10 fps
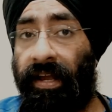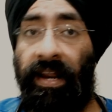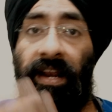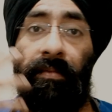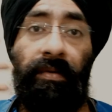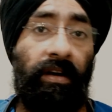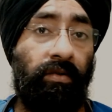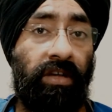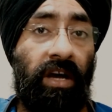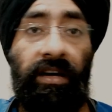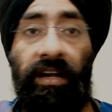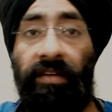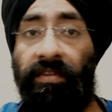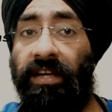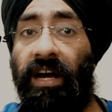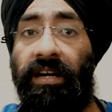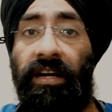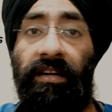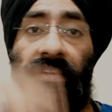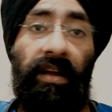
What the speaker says: enalapril, losartan, valsartan,